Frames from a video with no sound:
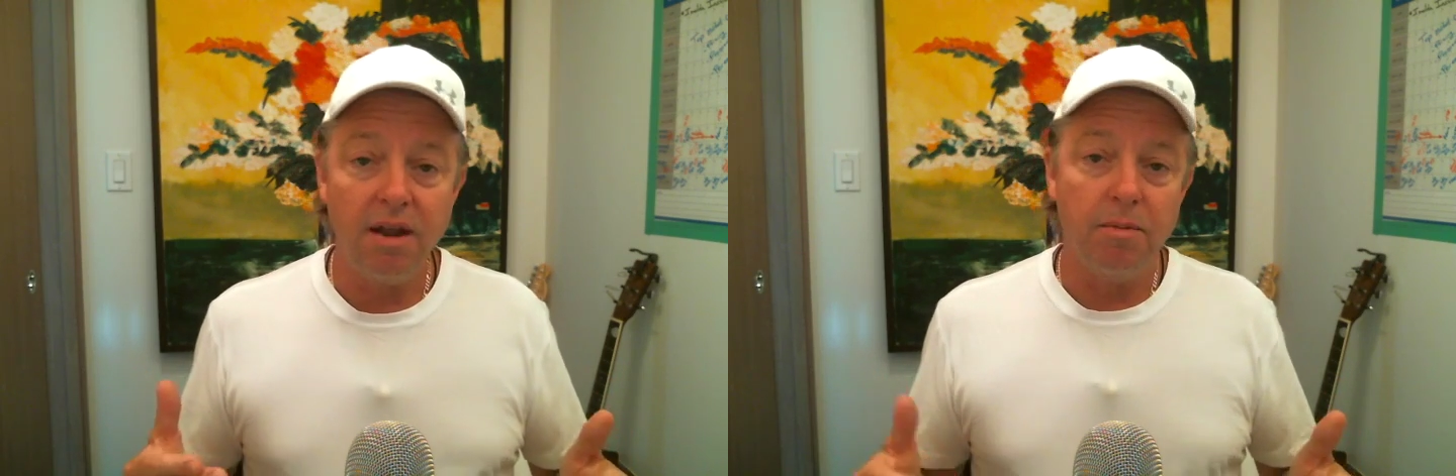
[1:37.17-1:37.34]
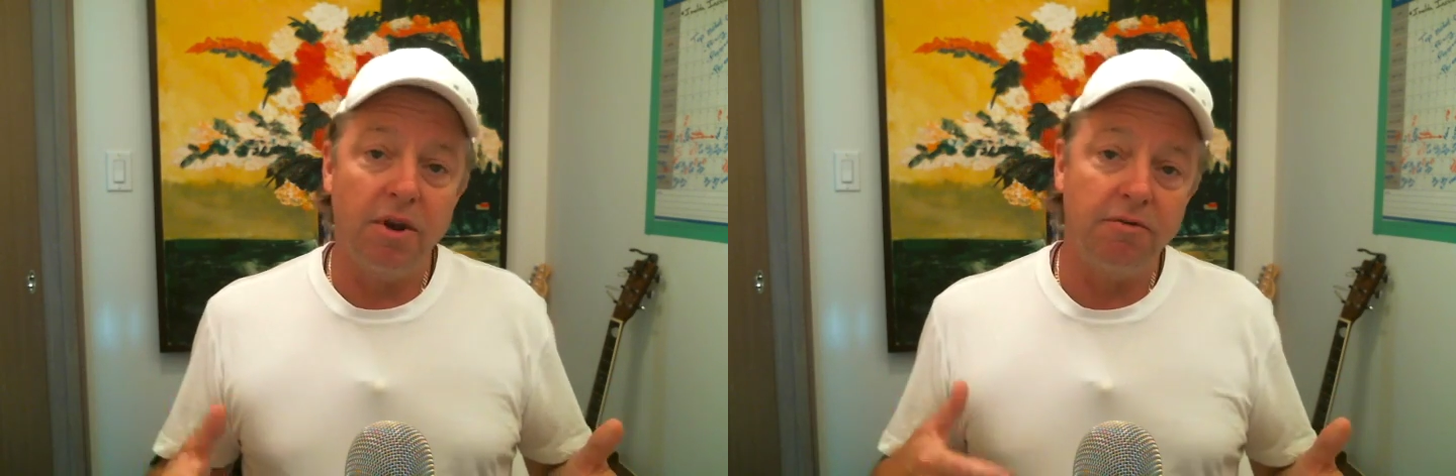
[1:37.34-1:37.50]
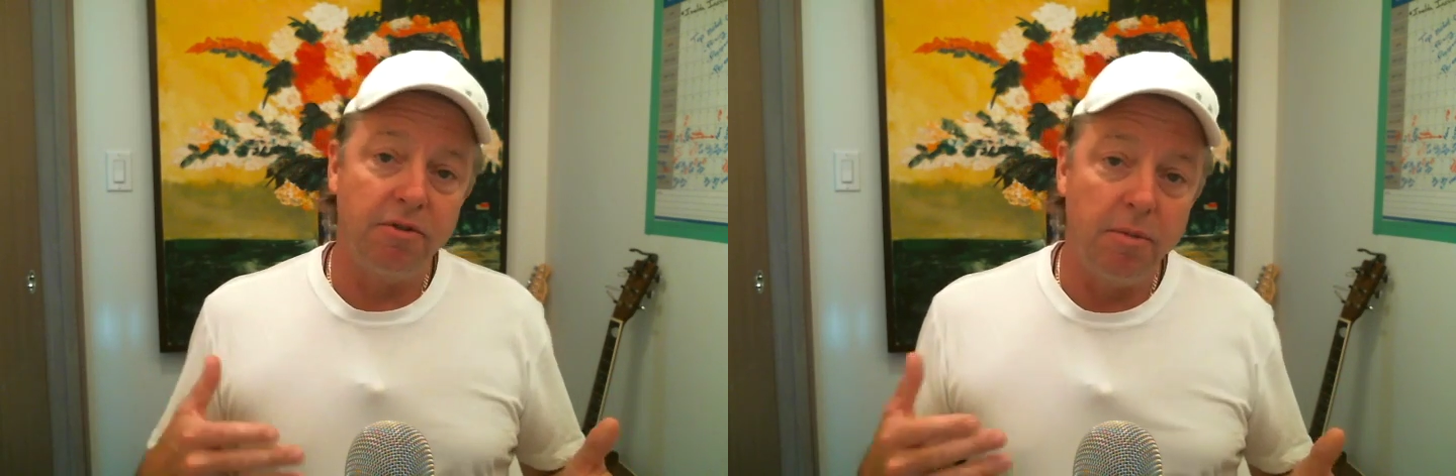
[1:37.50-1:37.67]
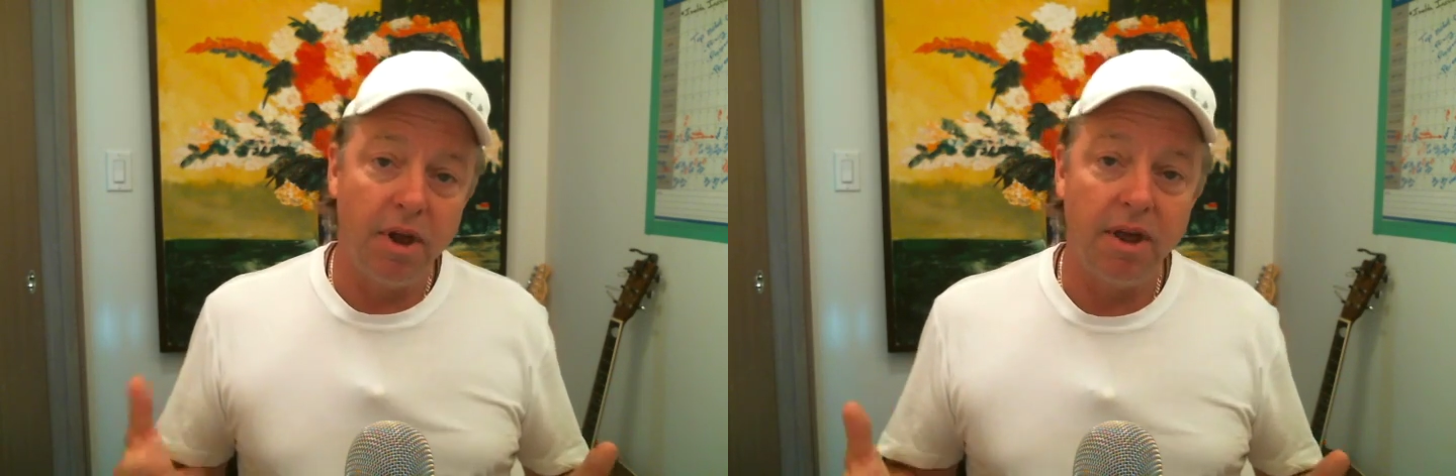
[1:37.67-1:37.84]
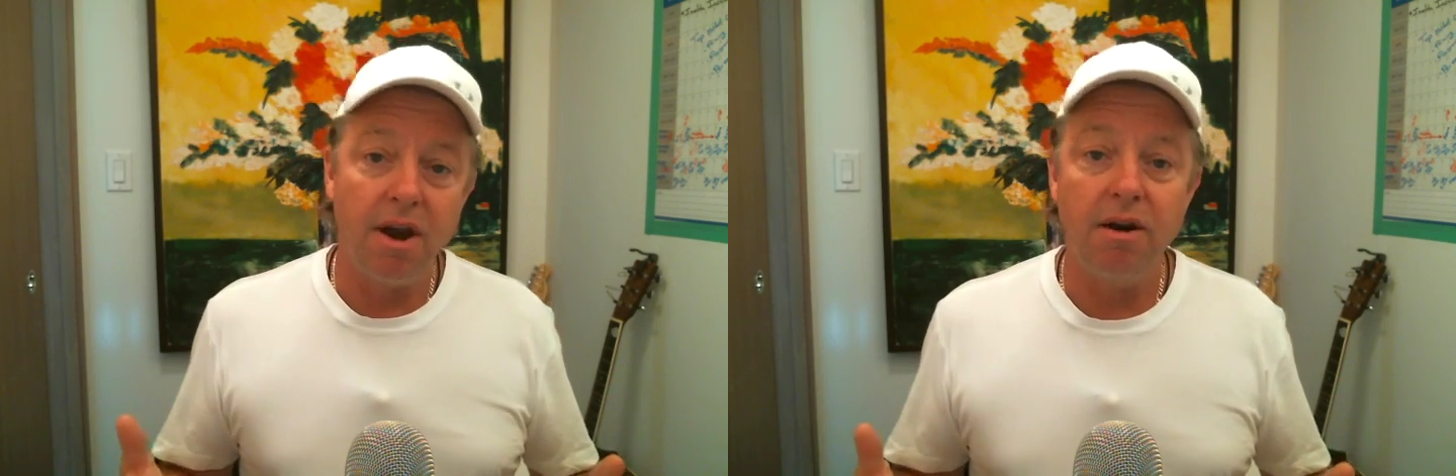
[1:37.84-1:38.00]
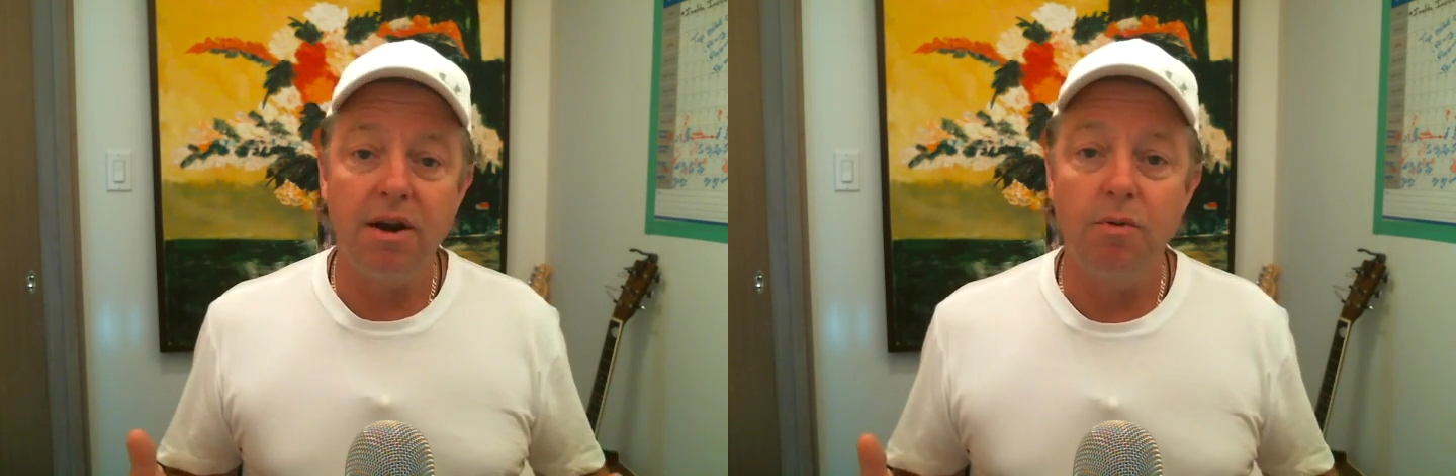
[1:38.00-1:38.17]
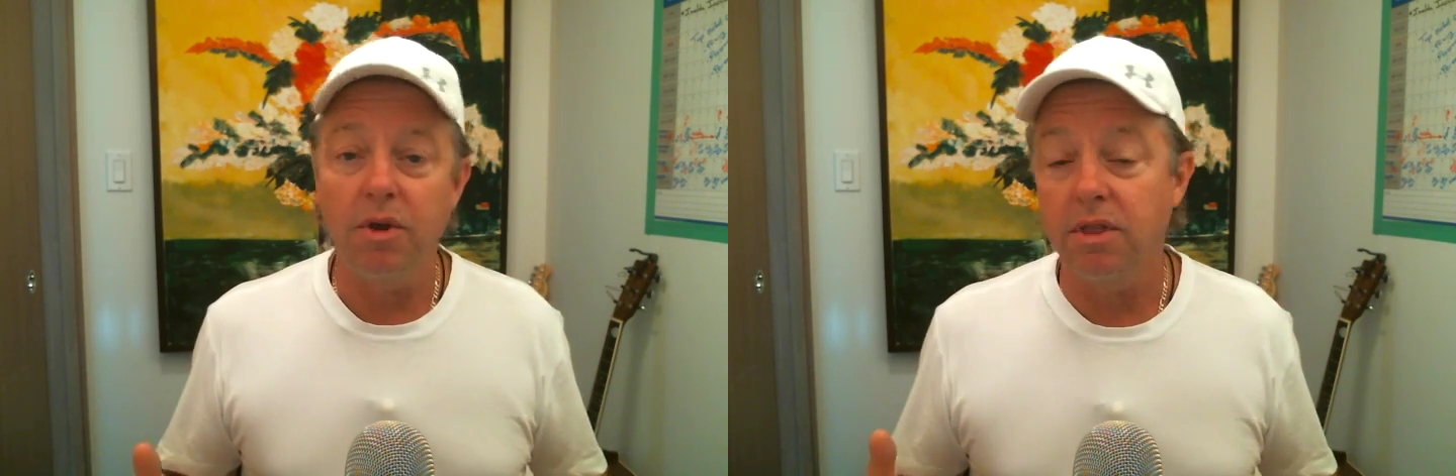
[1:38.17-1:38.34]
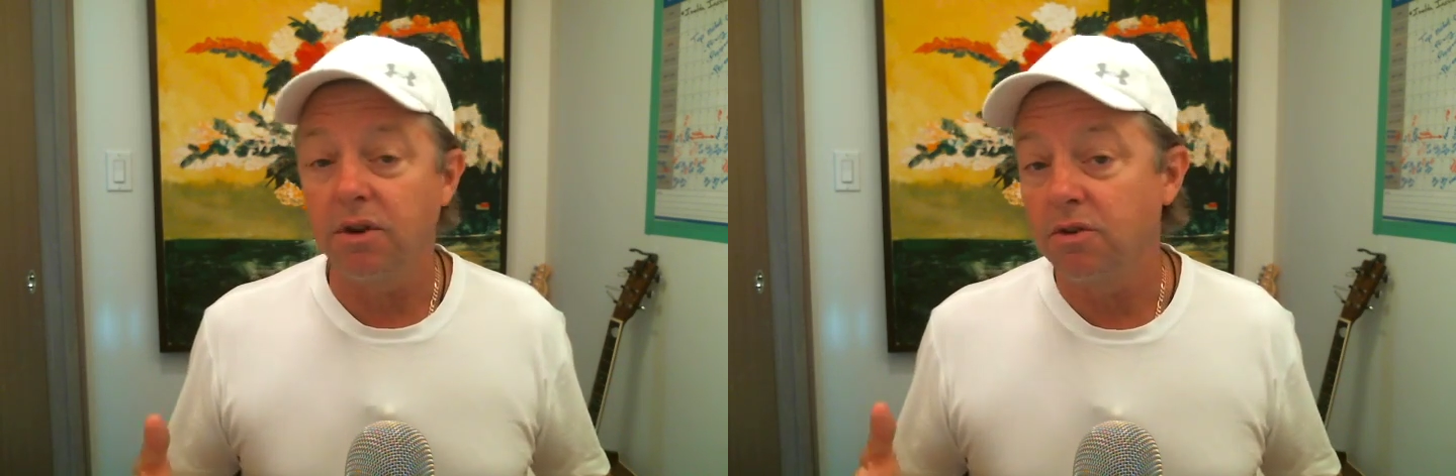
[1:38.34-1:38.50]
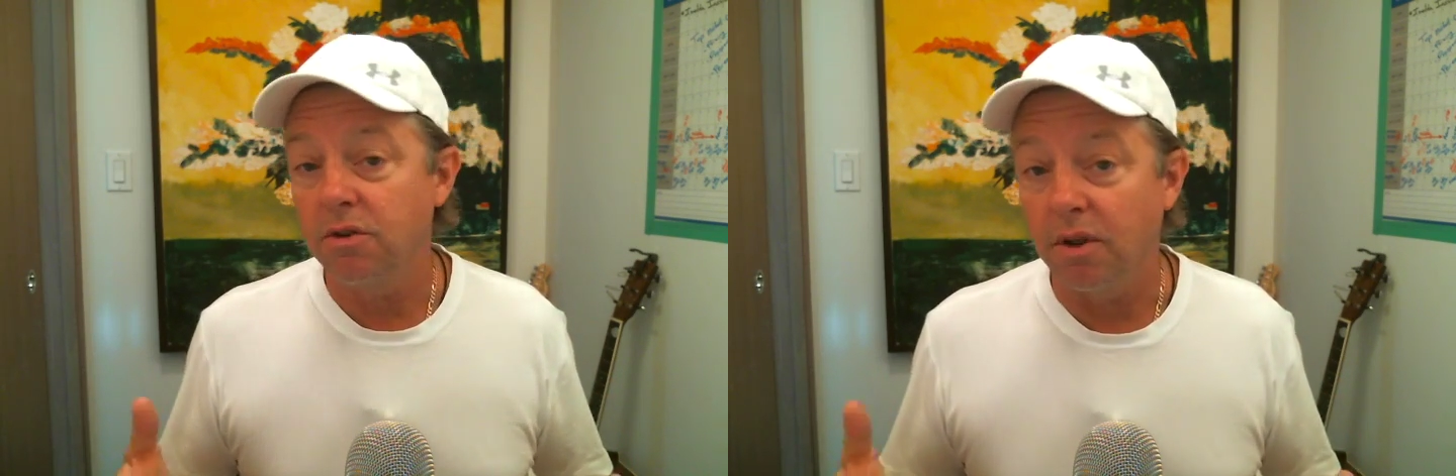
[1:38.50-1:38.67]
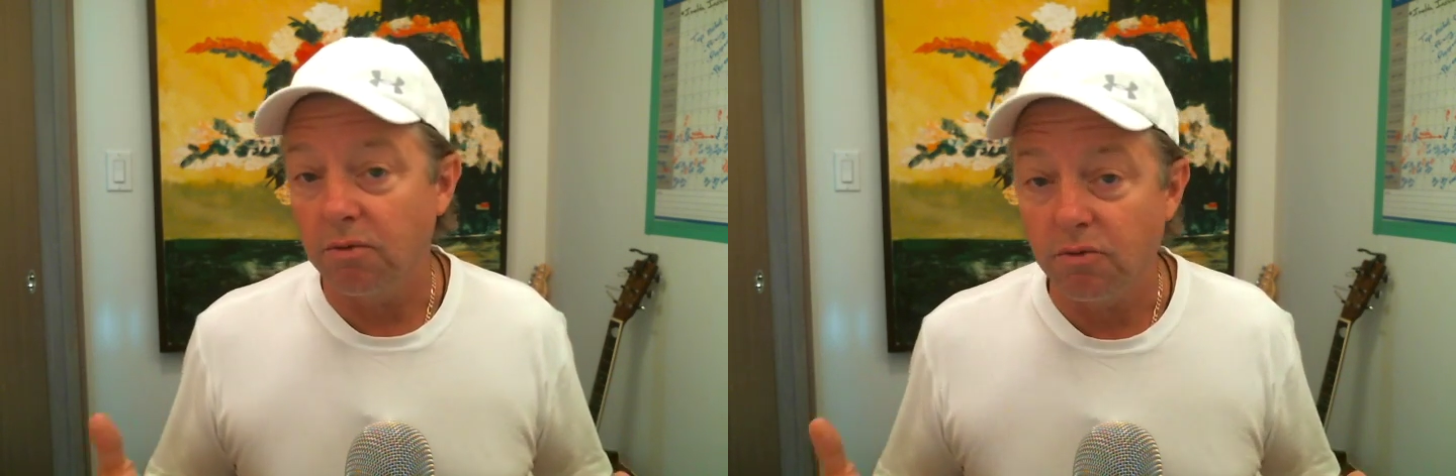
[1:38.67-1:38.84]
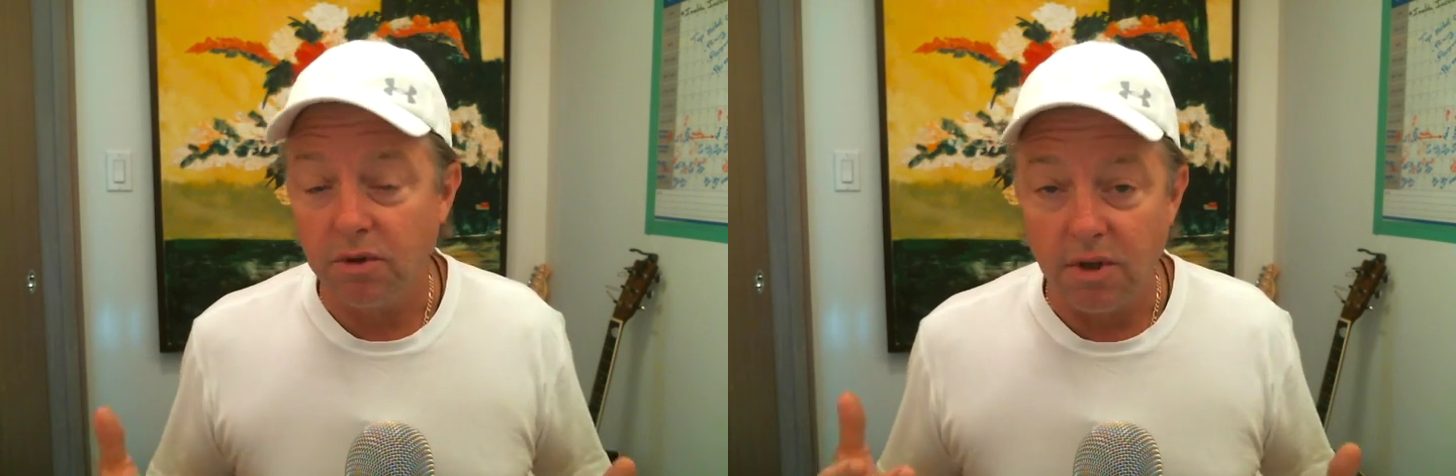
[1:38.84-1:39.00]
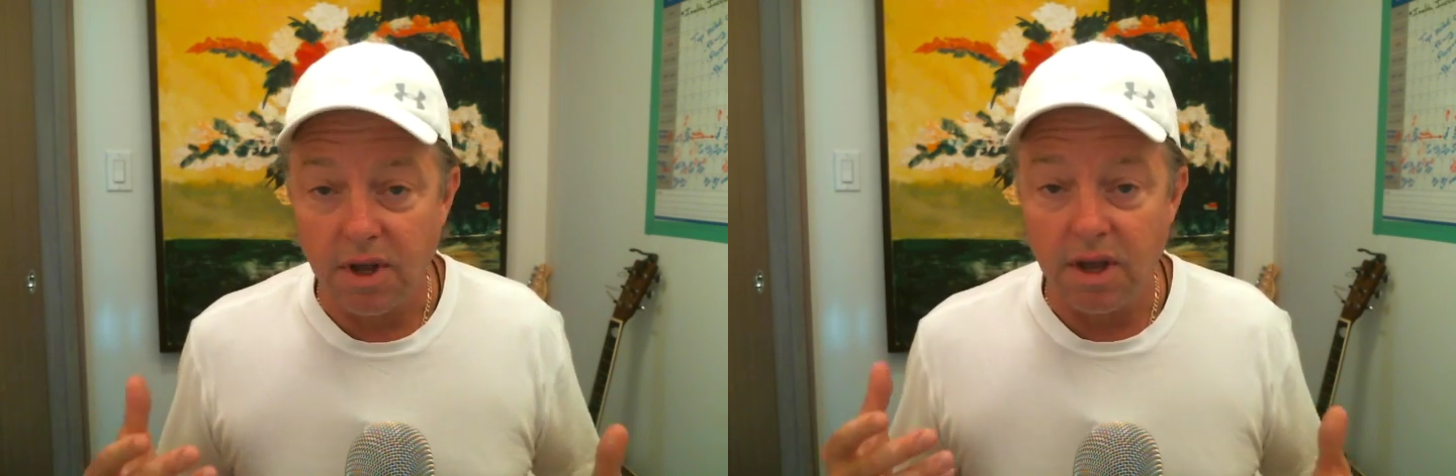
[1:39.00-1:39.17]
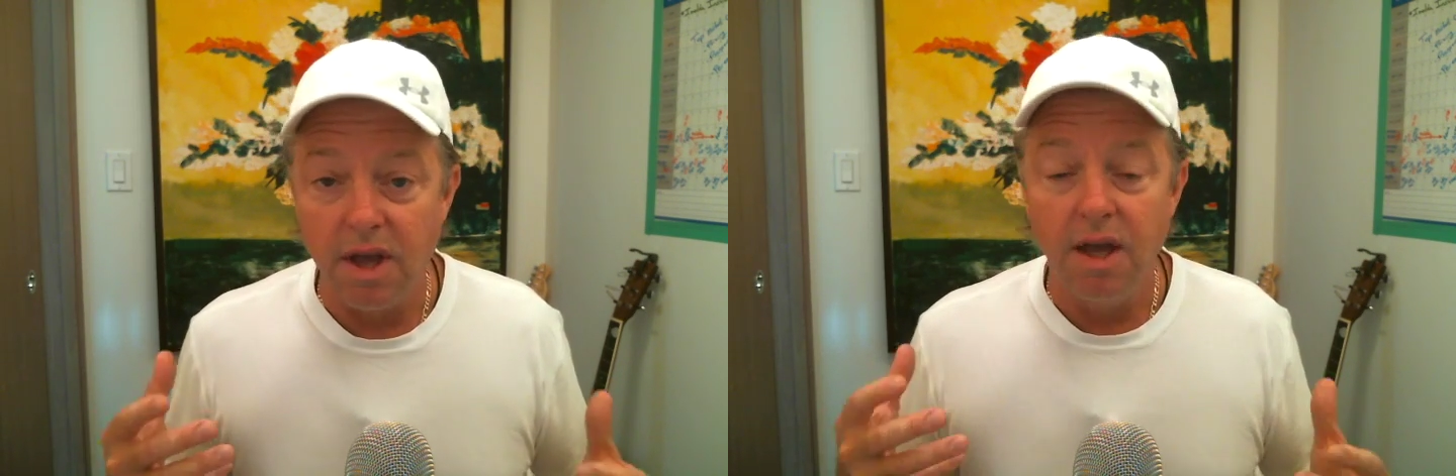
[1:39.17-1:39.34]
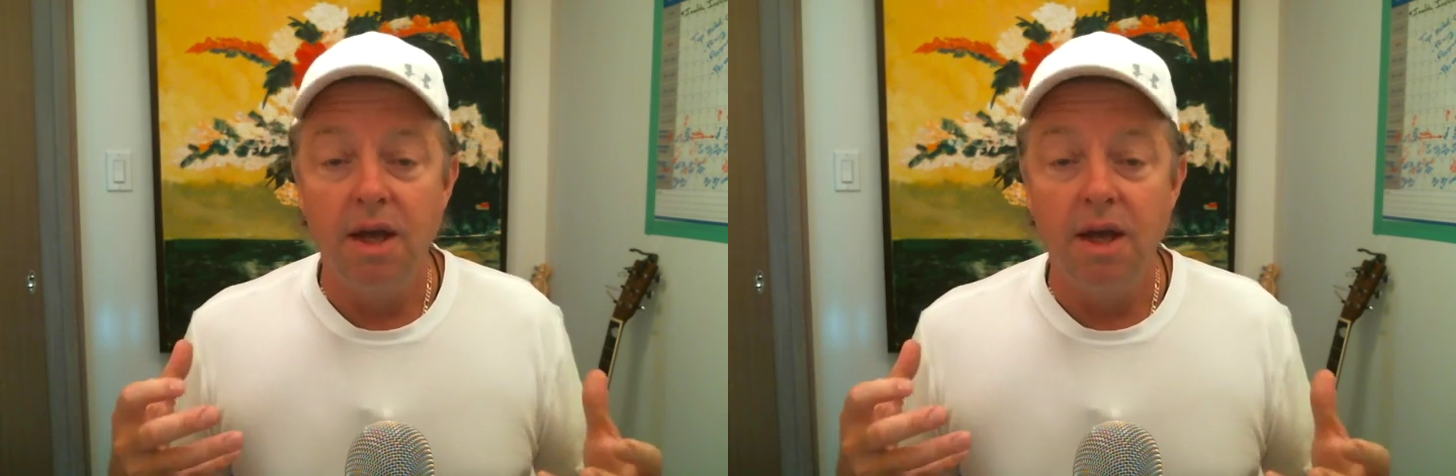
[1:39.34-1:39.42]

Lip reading: a bit of familiarity with the